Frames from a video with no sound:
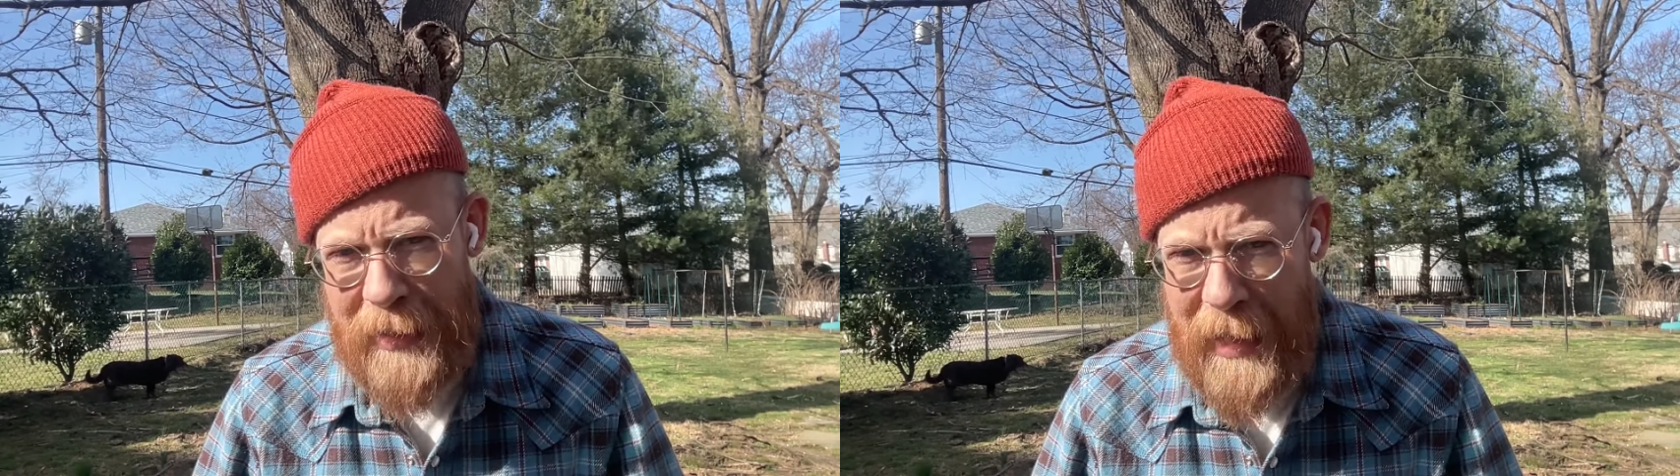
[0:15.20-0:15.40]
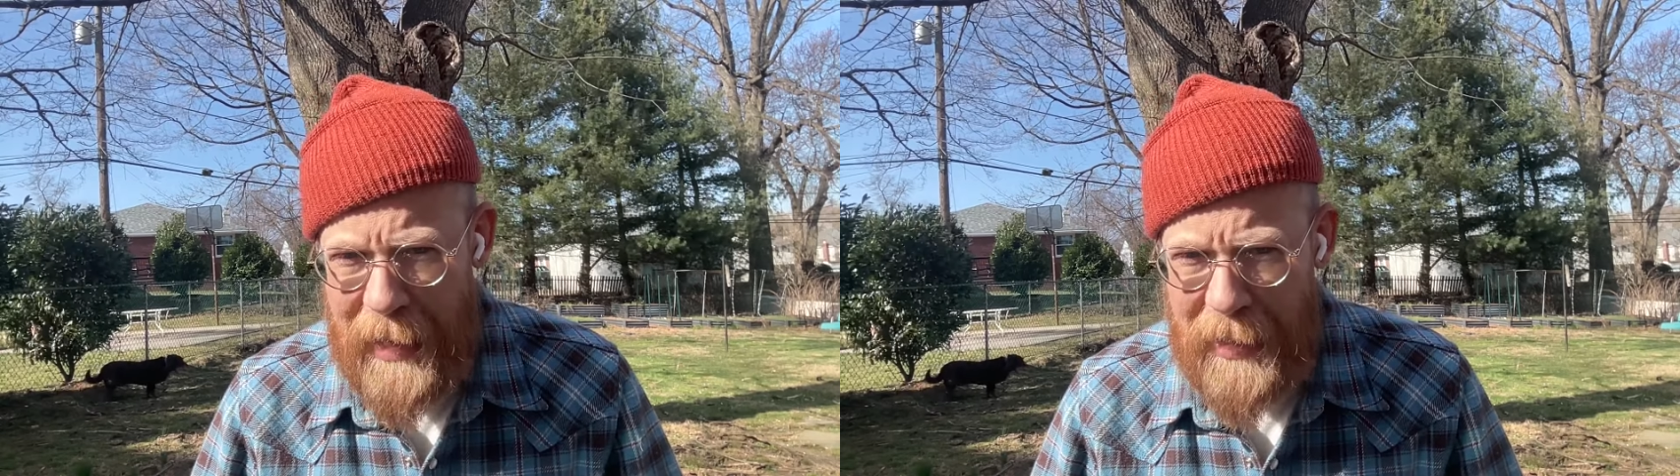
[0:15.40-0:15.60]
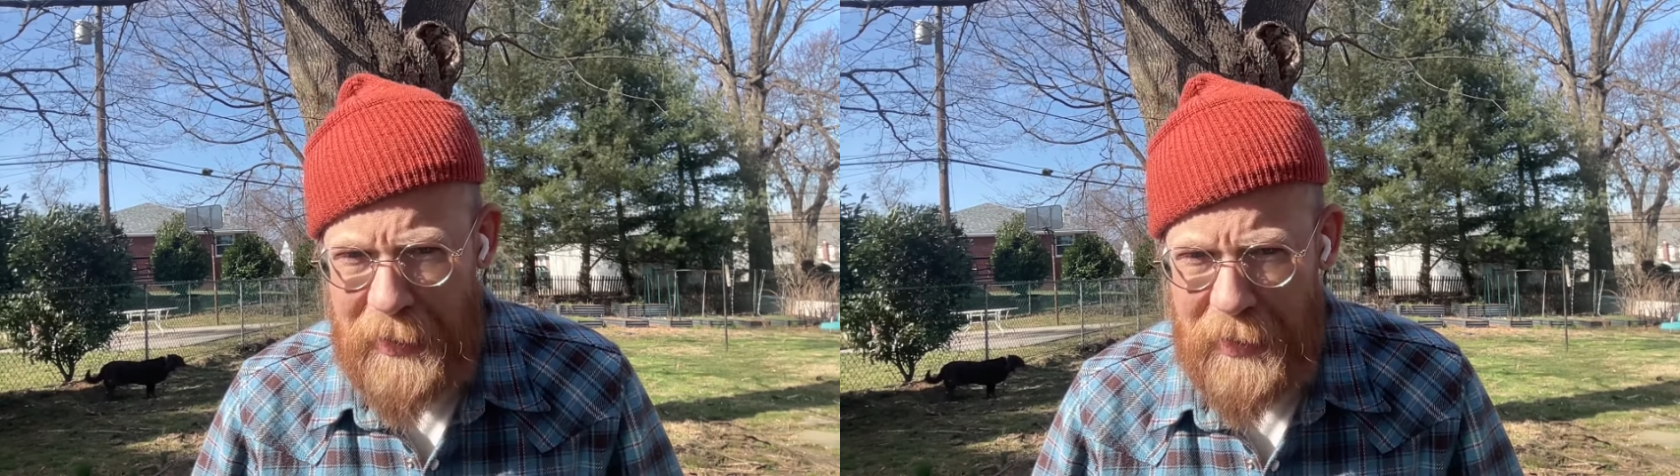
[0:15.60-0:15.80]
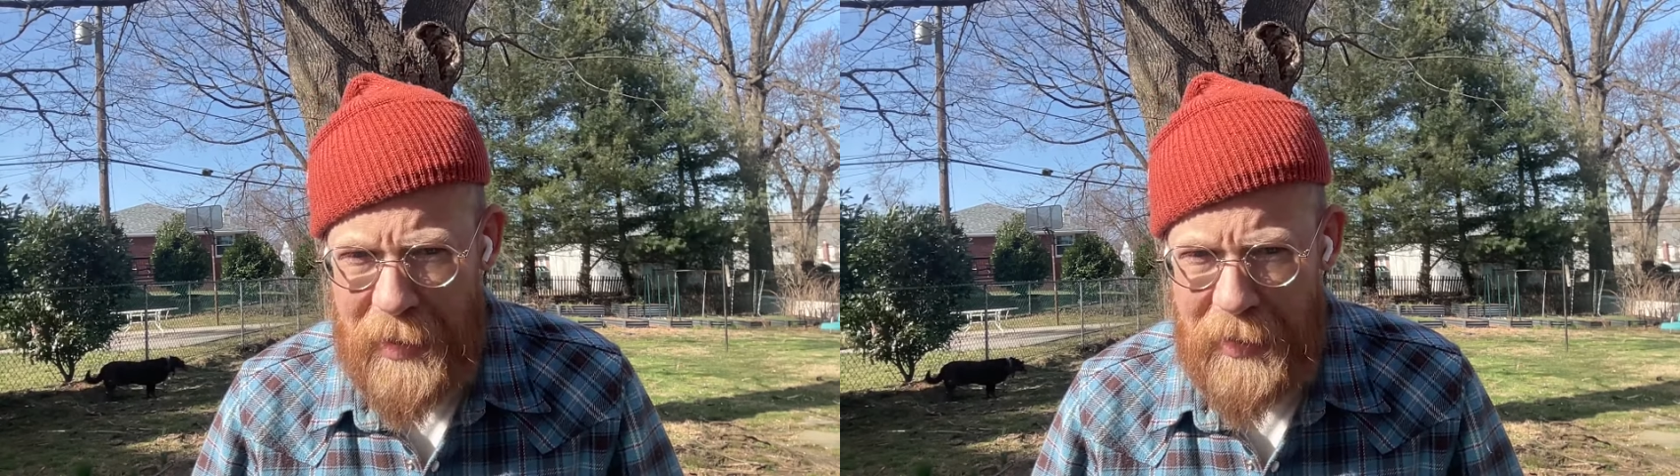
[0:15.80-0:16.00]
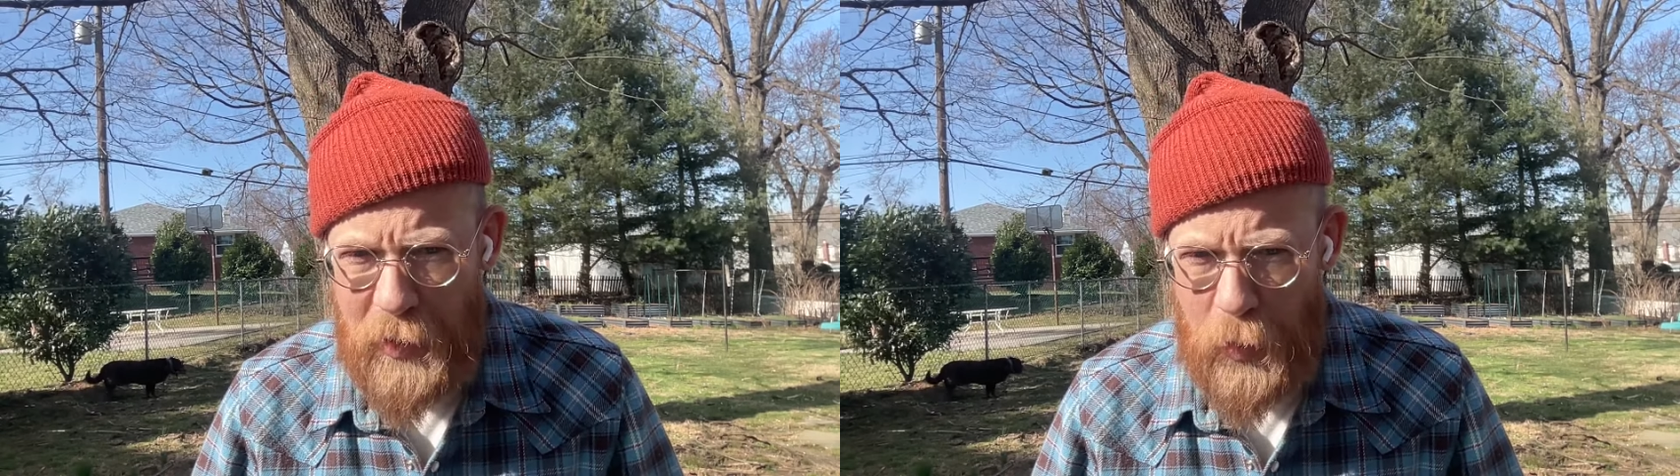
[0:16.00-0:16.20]
The case
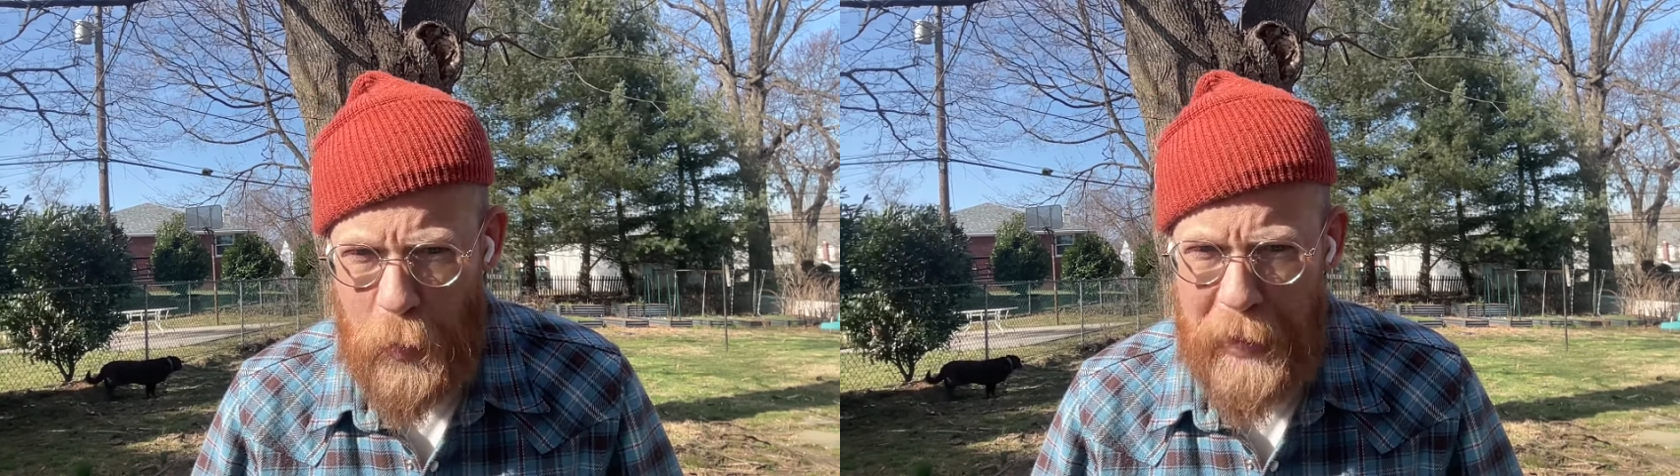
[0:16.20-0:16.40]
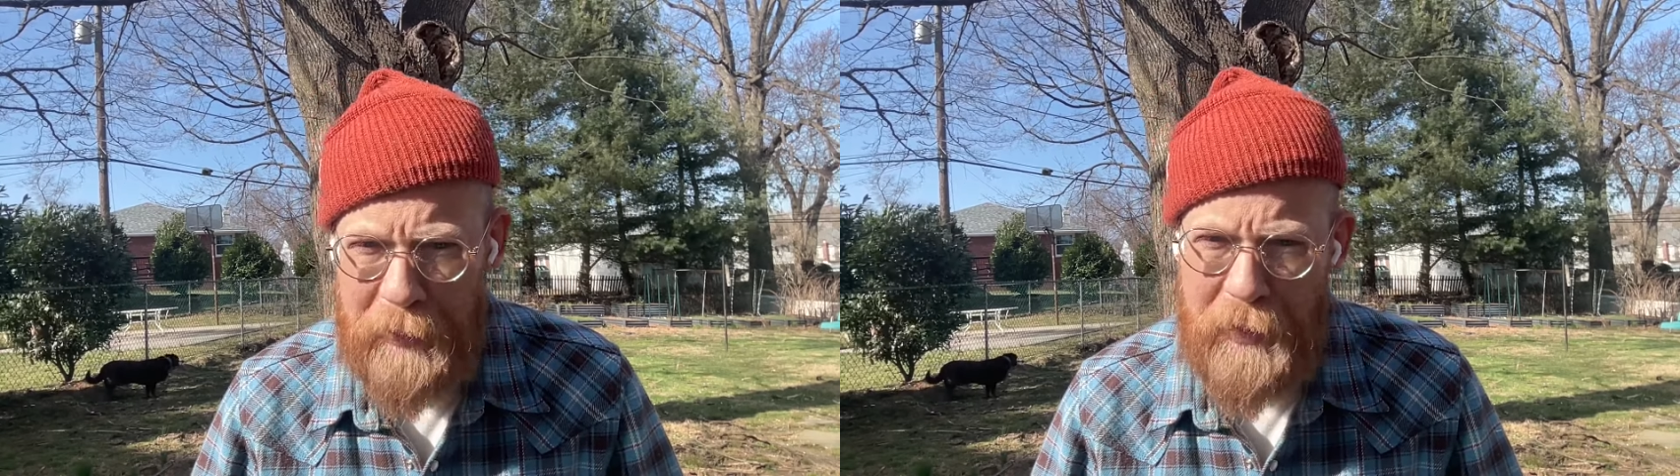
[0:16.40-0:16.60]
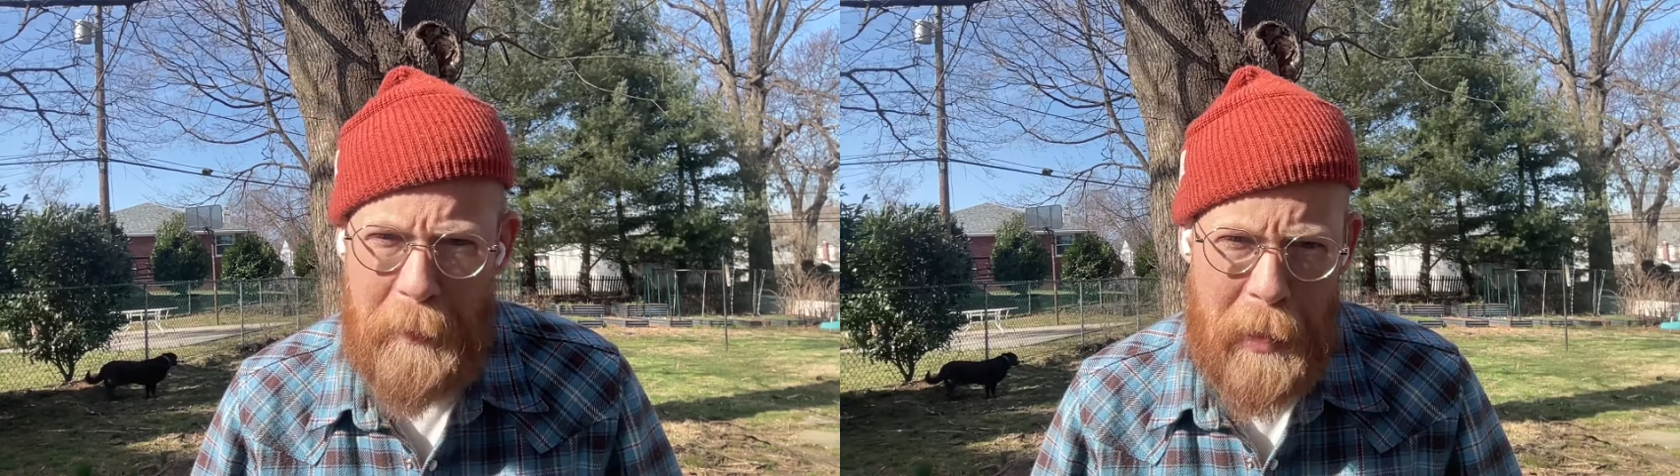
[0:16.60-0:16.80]
is Nguyen v.